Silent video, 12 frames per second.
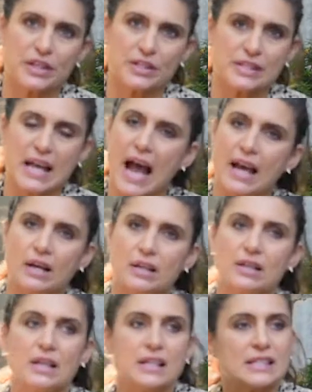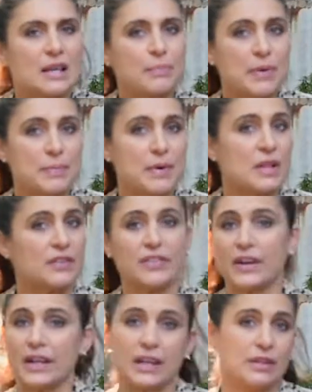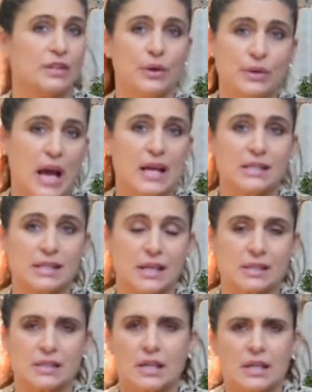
their style. Some people are very no nonsense.